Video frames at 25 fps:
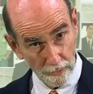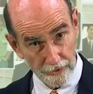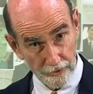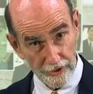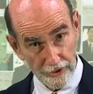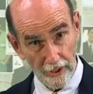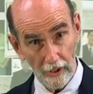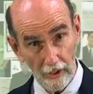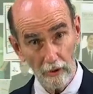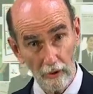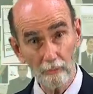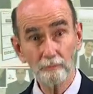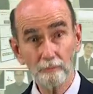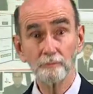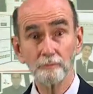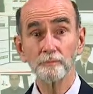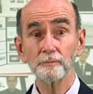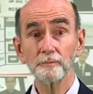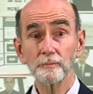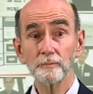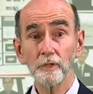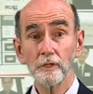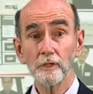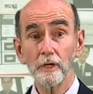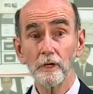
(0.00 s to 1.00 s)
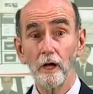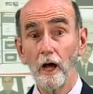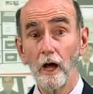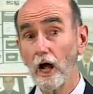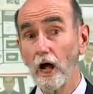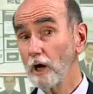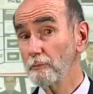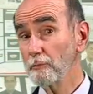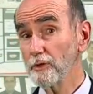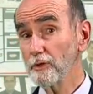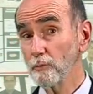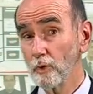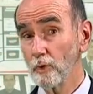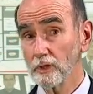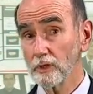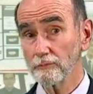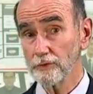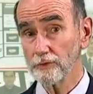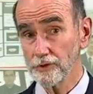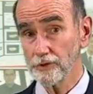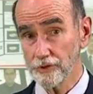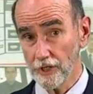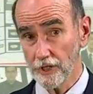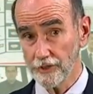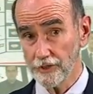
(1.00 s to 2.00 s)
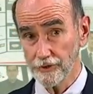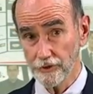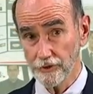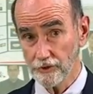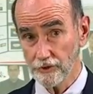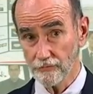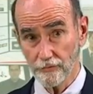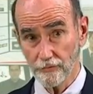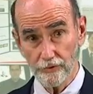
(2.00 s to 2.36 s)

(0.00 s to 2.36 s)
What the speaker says: Odell. I'll be one of the judges